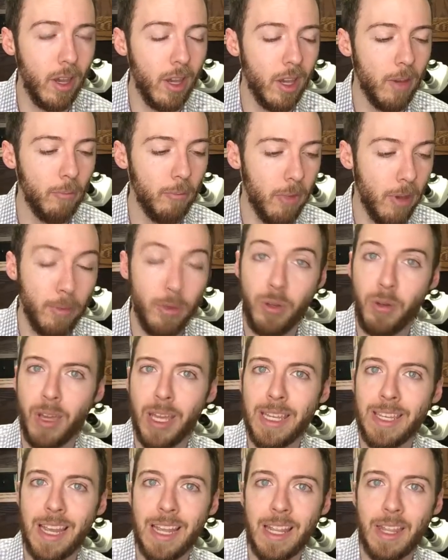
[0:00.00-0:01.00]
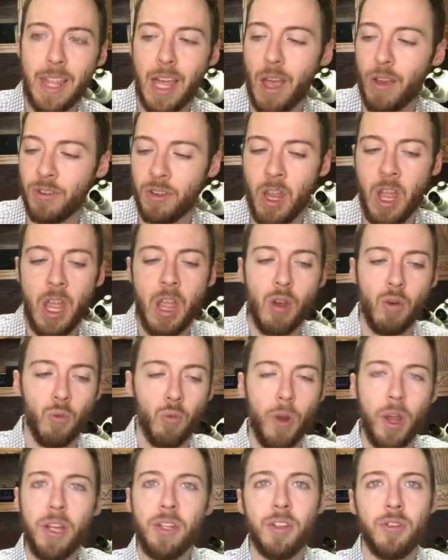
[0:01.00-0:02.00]
Maybe you hit 10,000,
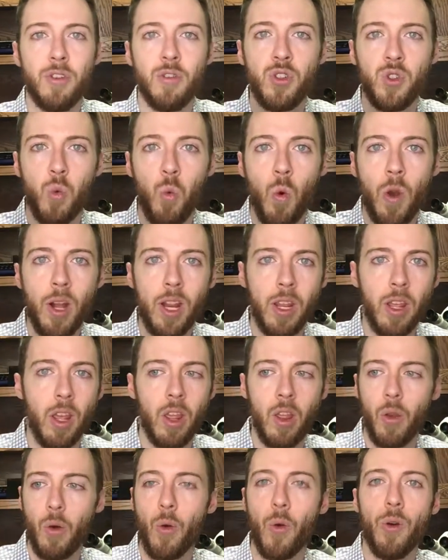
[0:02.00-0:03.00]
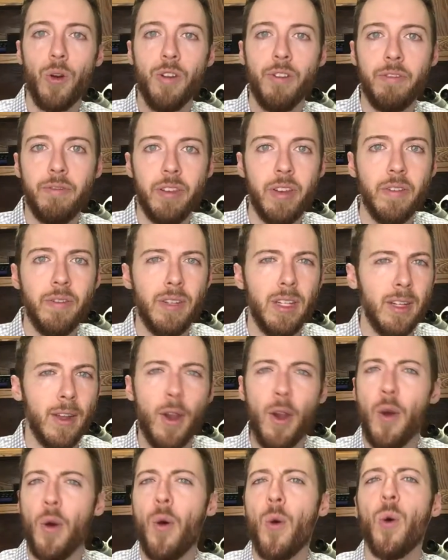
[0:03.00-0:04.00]
raise it to 20 or to 50
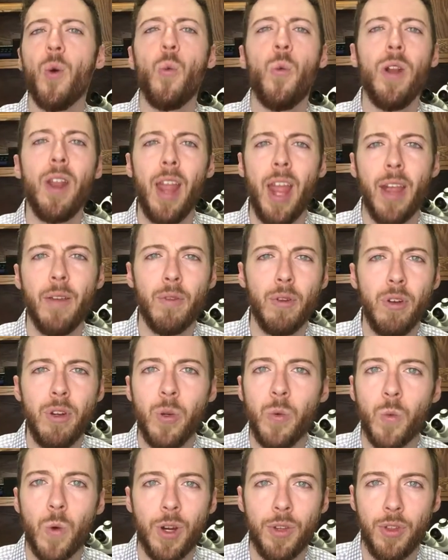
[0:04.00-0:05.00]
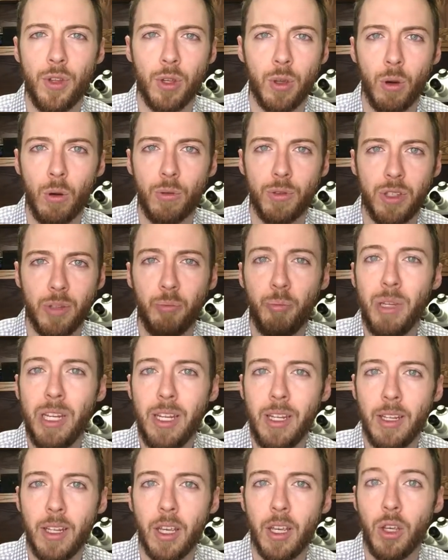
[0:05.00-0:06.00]
or whatever you want the goal to
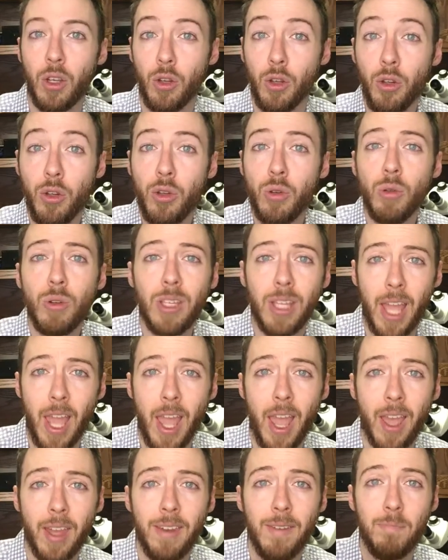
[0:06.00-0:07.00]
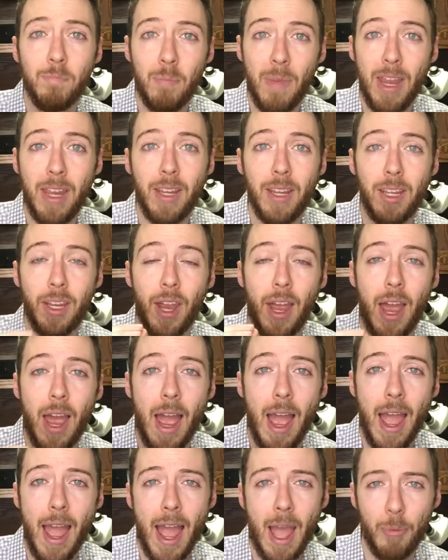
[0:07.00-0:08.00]
be. You can make it
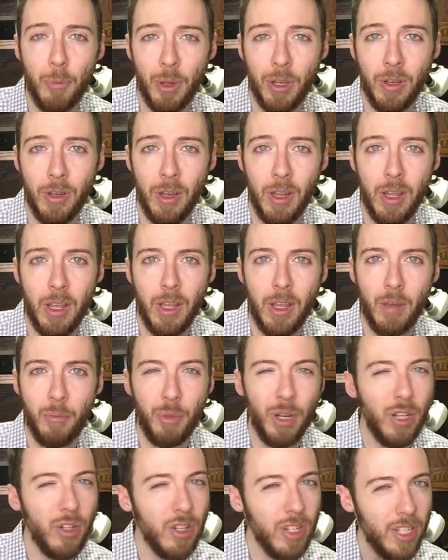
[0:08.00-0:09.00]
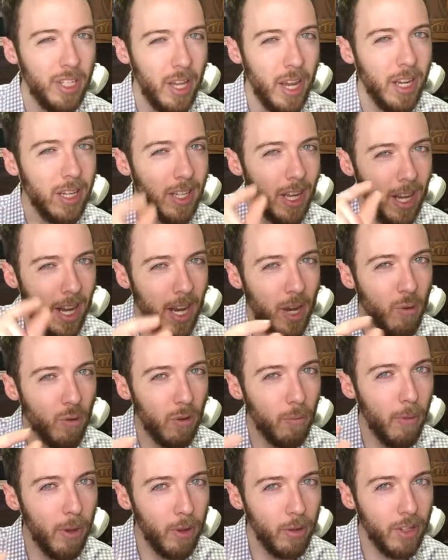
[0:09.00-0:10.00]
happen. But it just takes
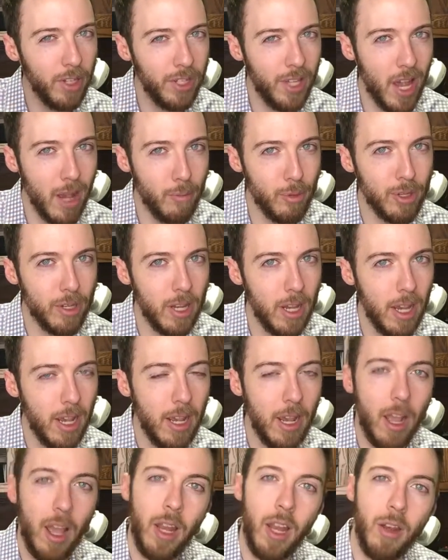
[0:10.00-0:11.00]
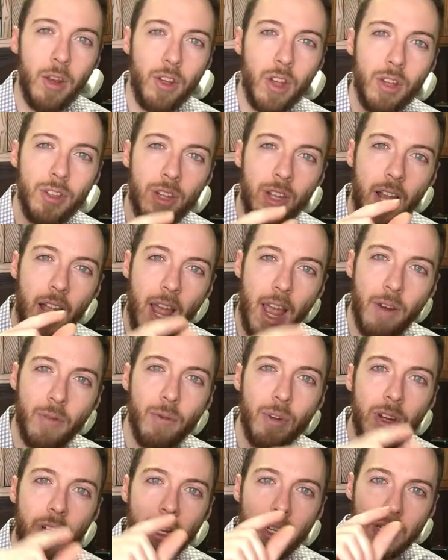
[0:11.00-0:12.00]
incremental steps, and it does it
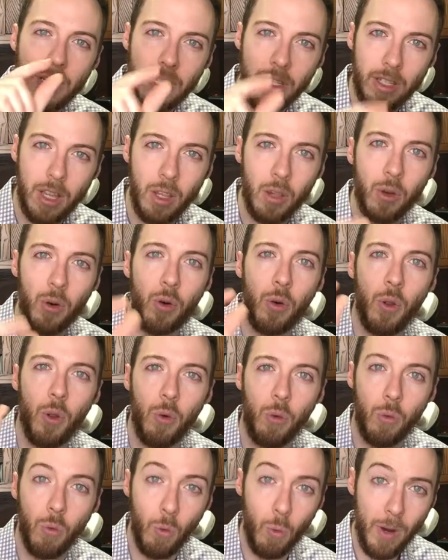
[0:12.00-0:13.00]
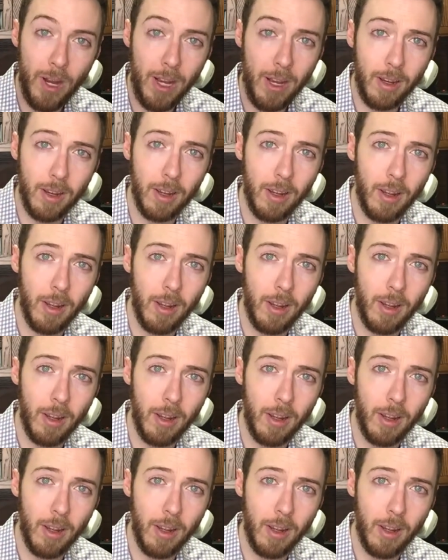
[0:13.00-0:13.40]
every single week.